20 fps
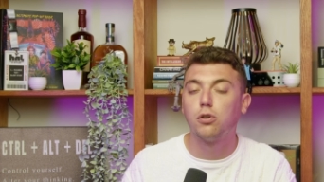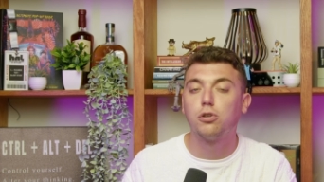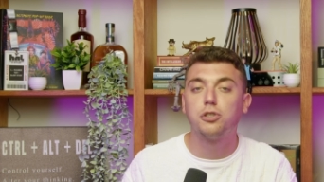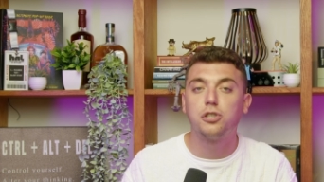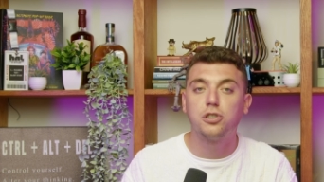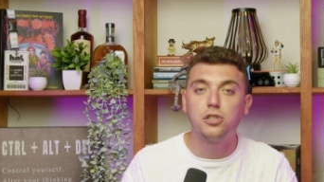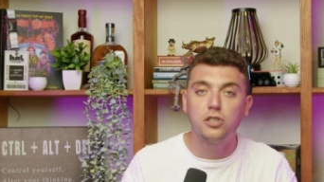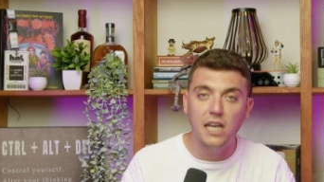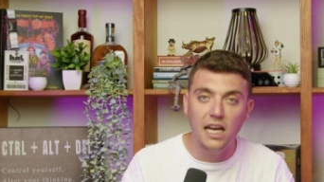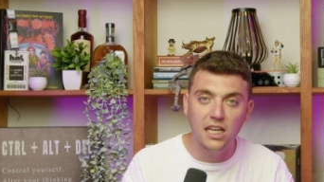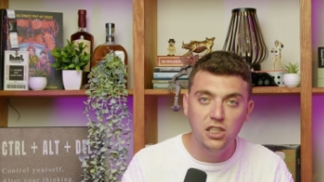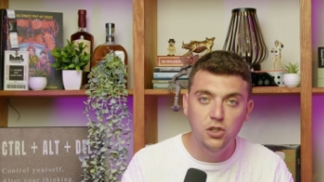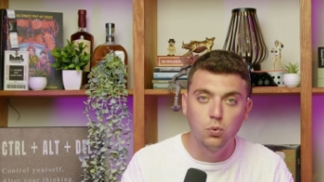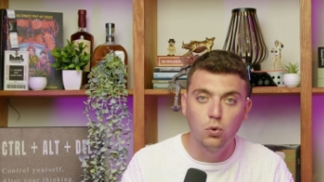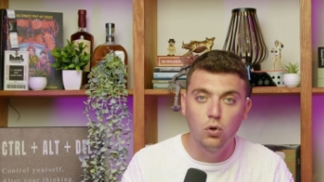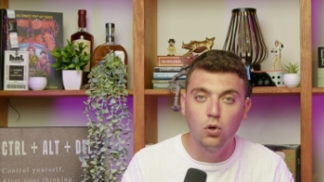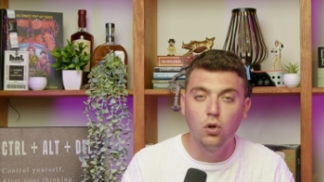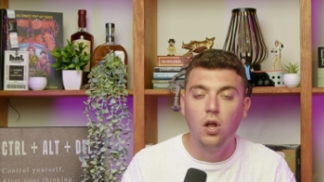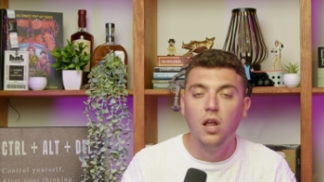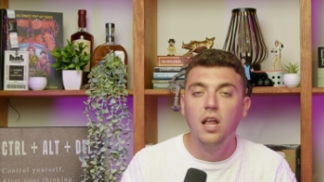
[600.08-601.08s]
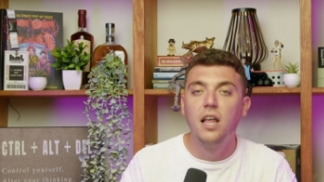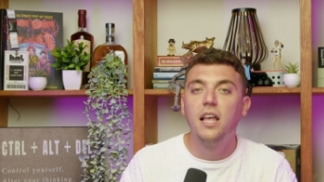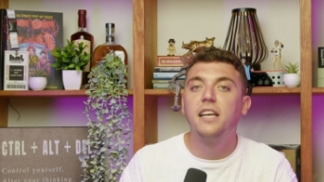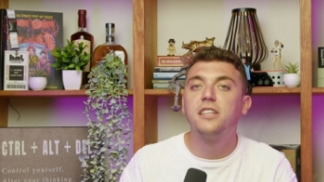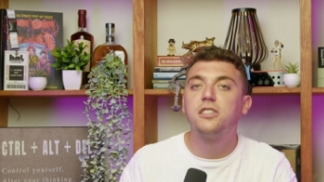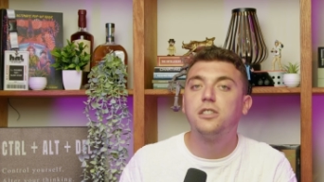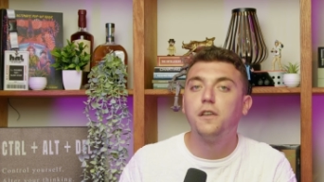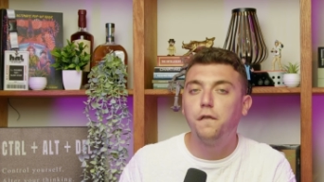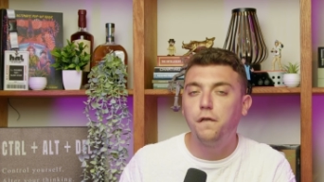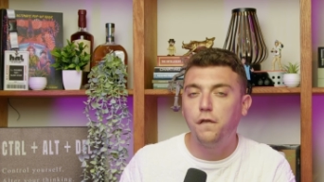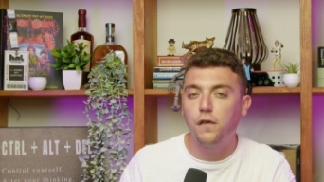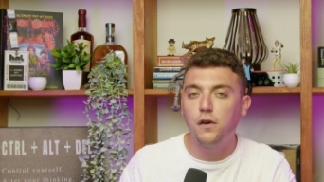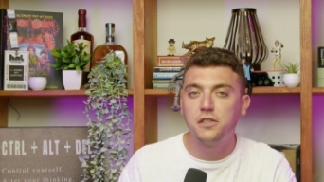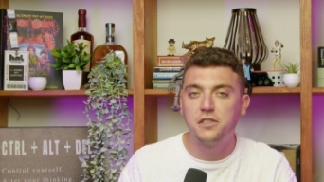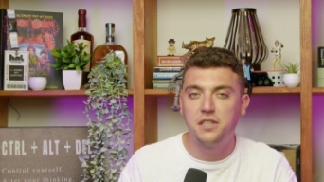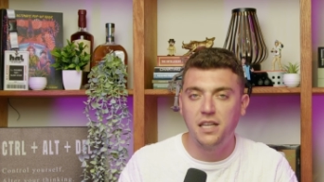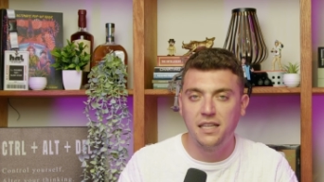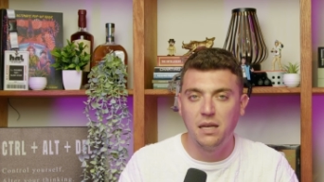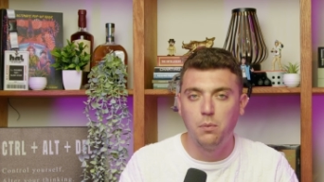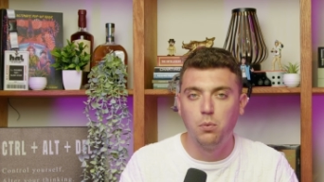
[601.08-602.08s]
schedule is the first
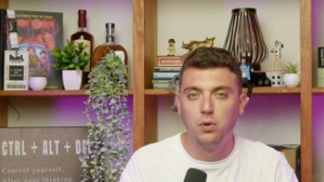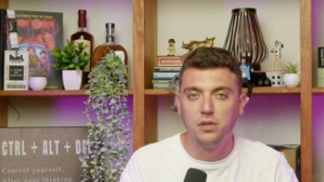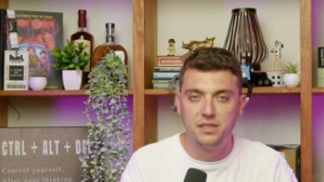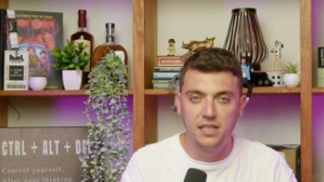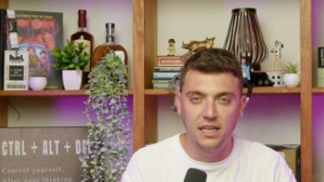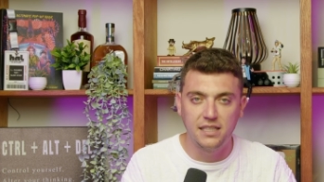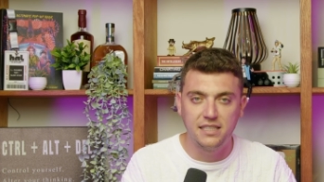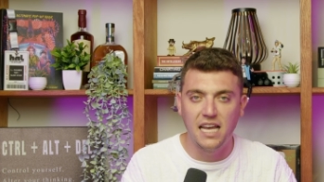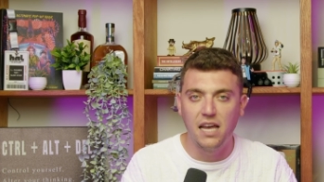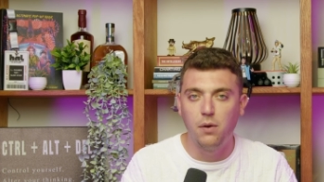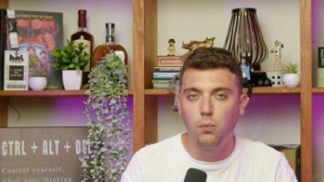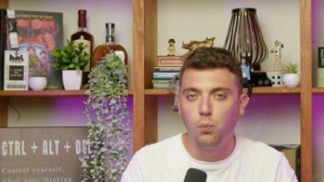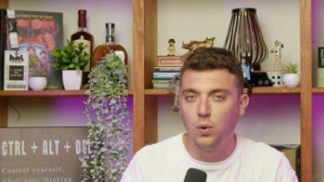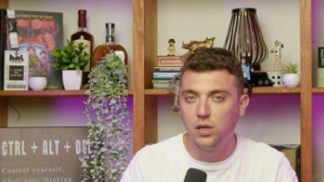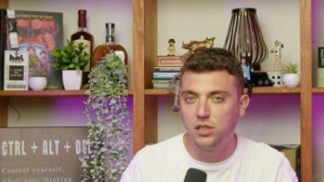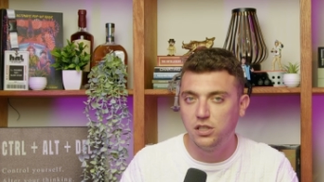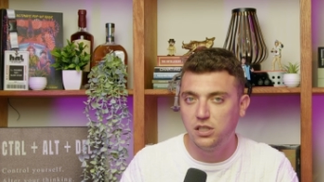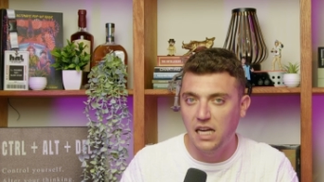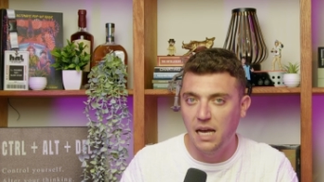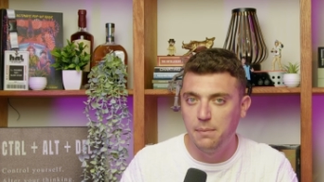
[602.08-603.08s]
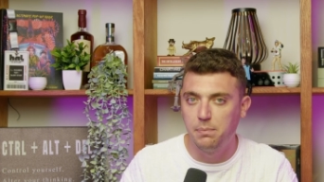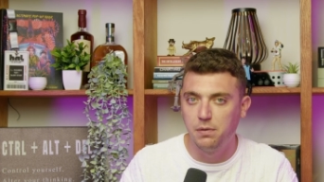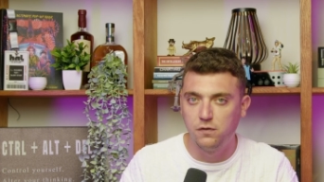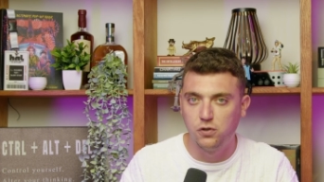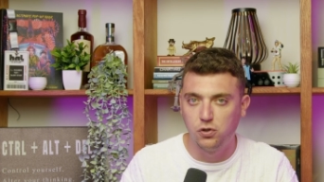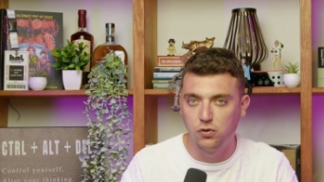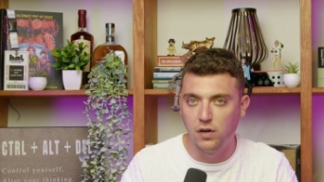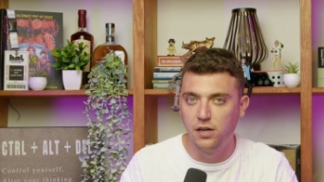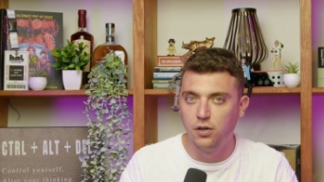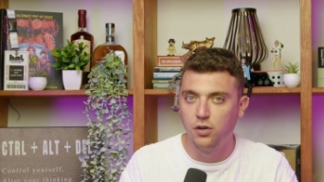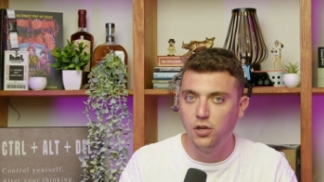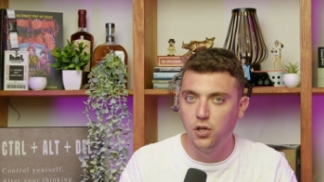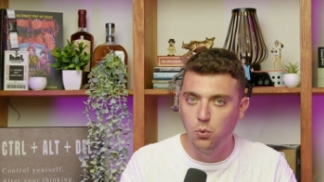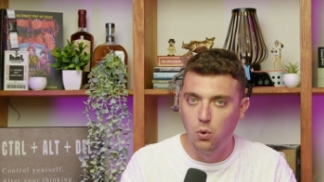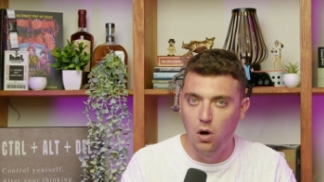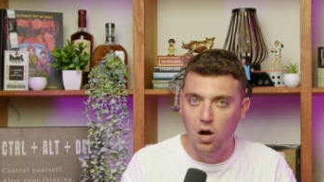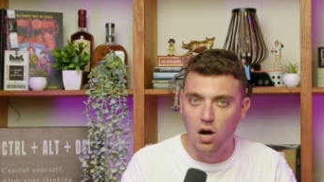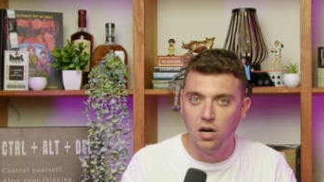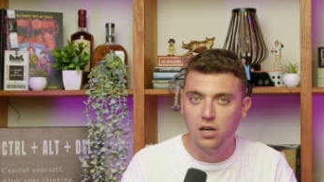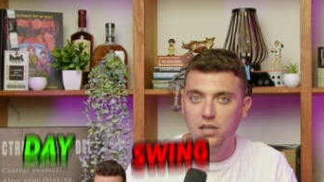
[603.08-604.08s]
thing that will dictate which type of trader you
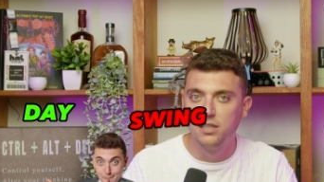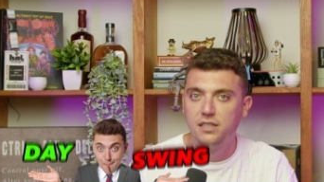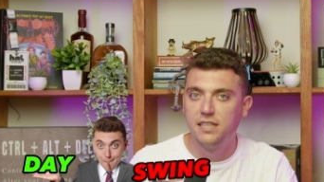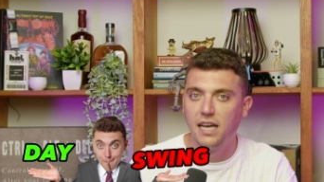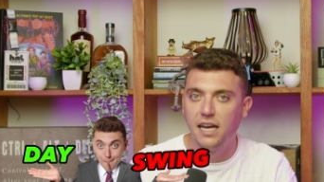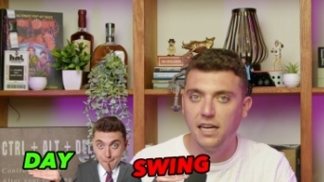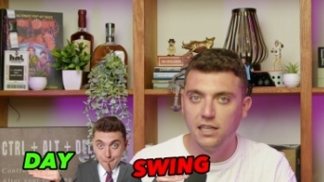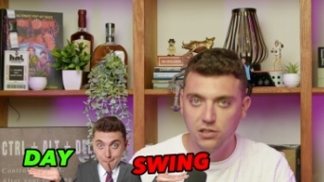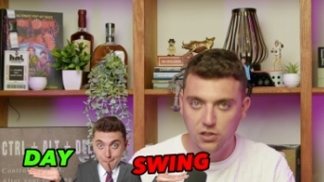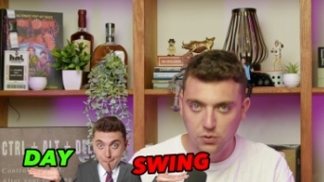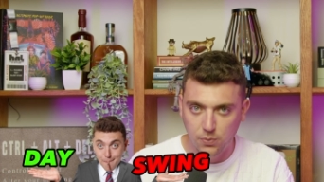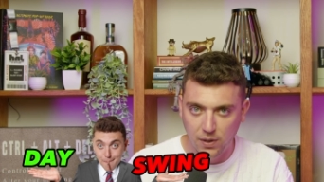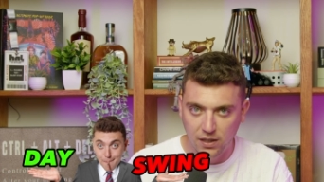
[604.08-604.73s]
are, day or swing